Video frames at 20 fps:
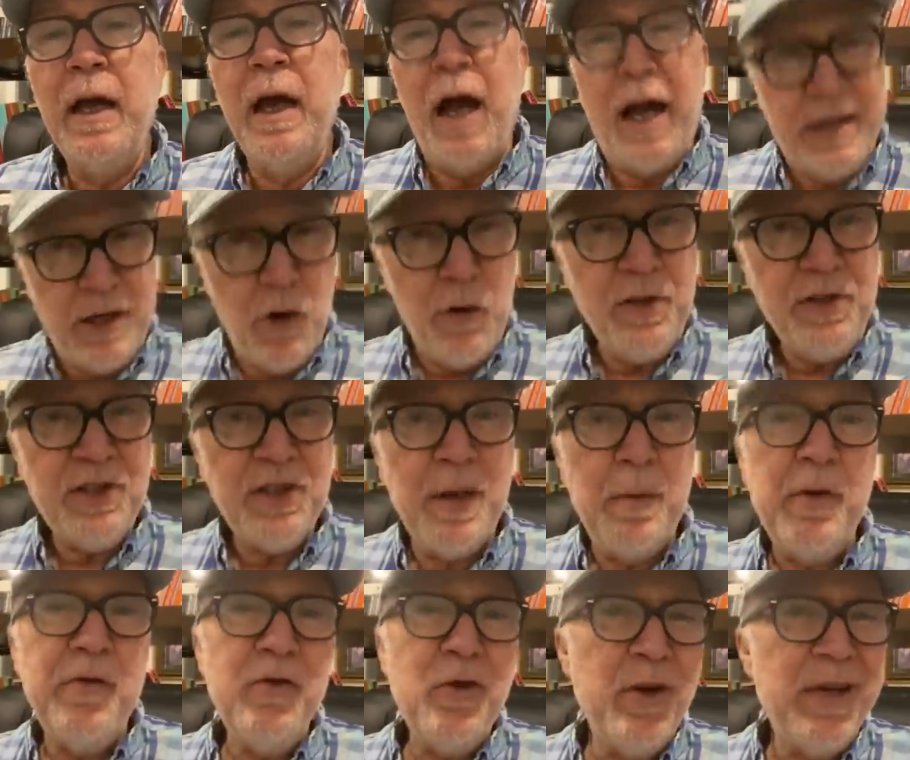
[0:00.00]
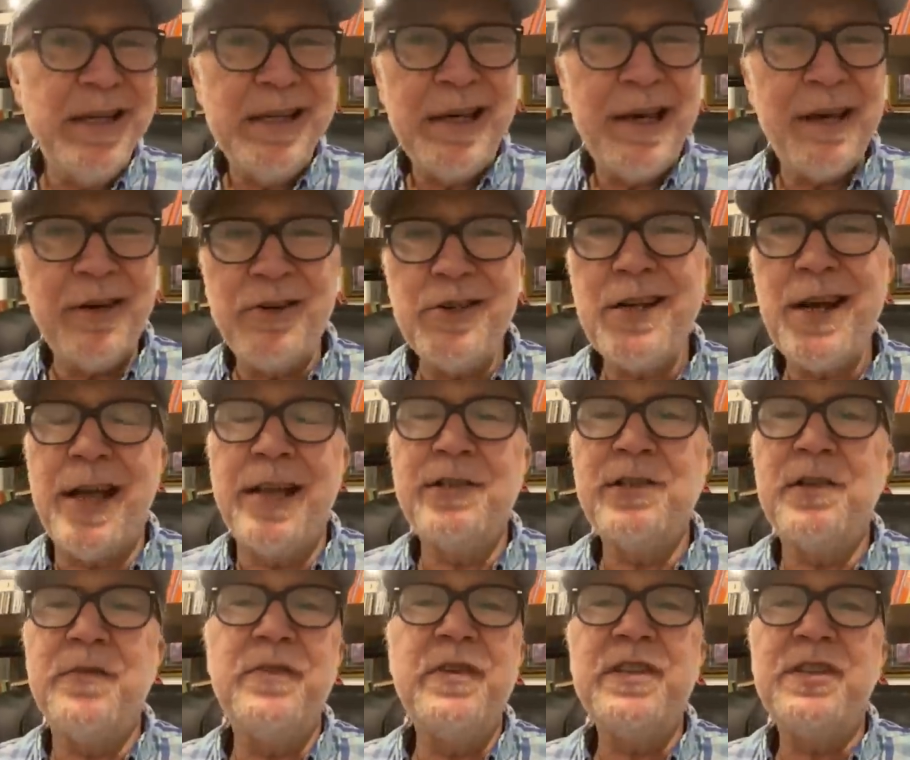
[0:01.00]
I know that some of you didn't get a chance
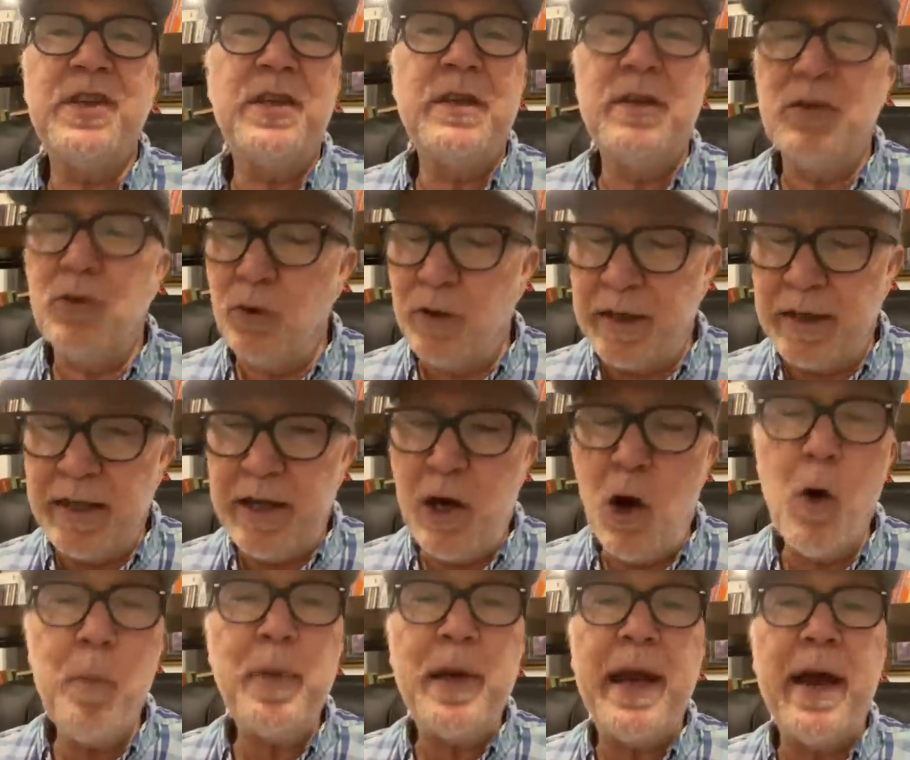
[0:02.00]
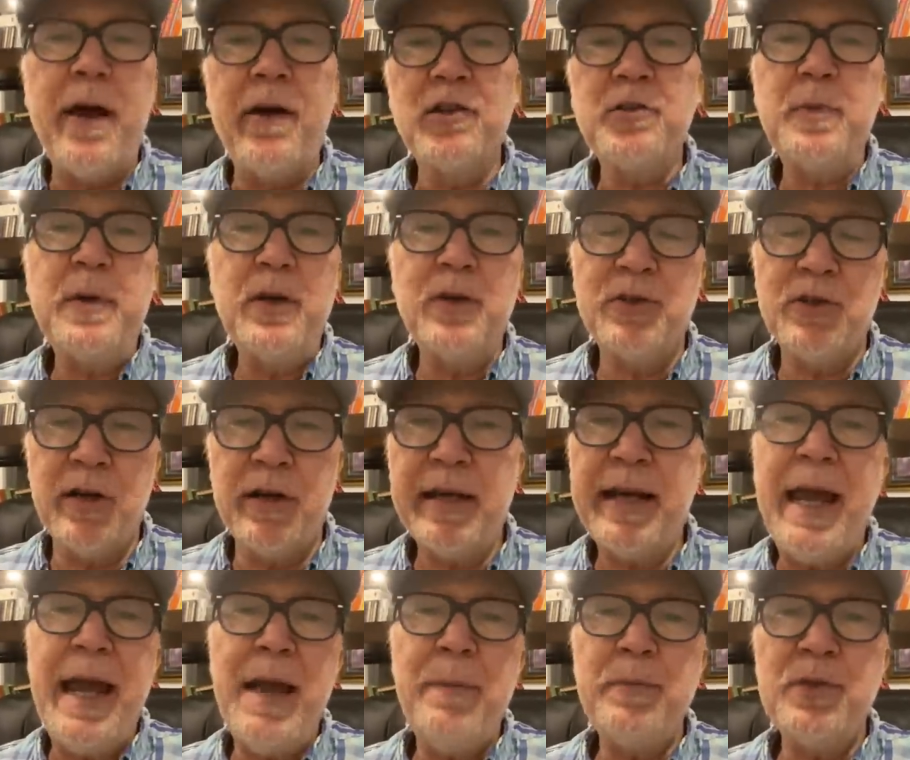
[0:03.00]
to visit during the open house because our
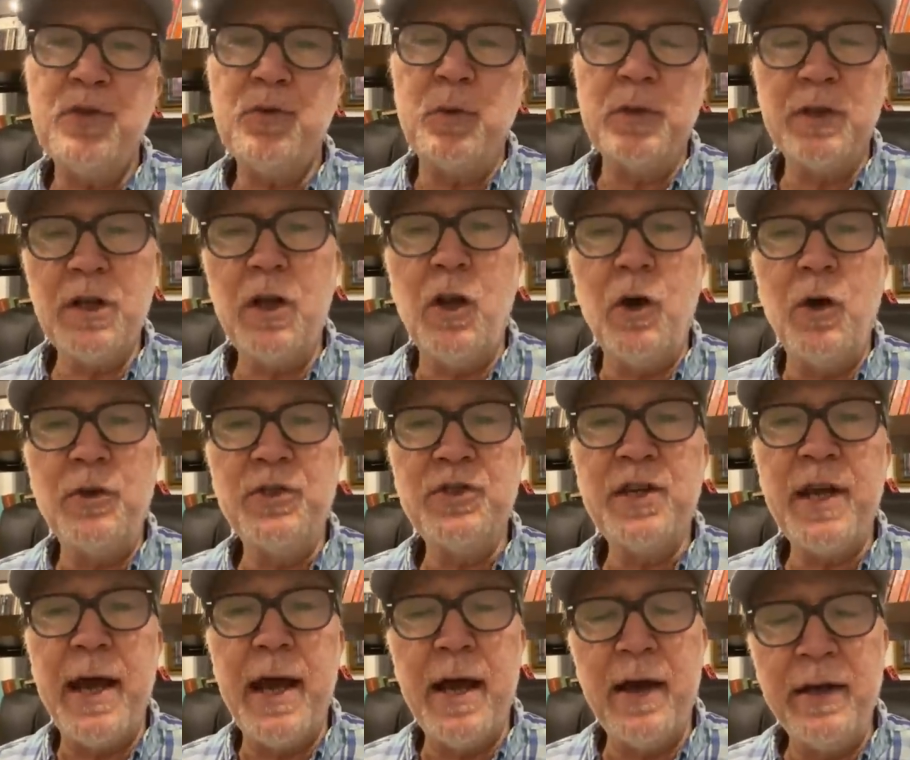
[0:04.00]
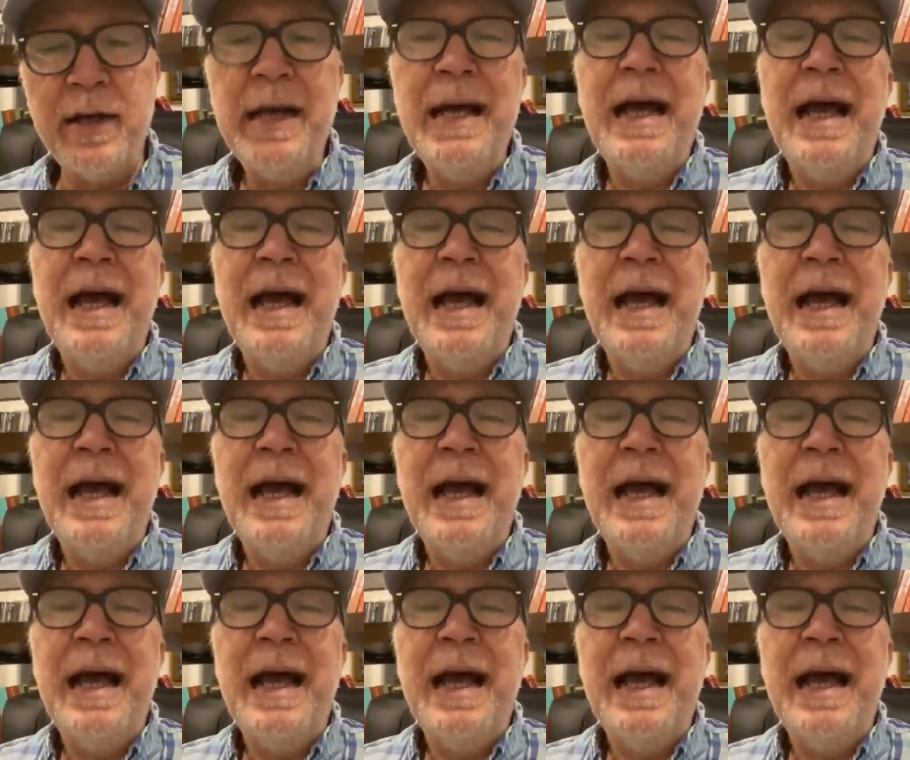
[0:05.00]
campus was closed down.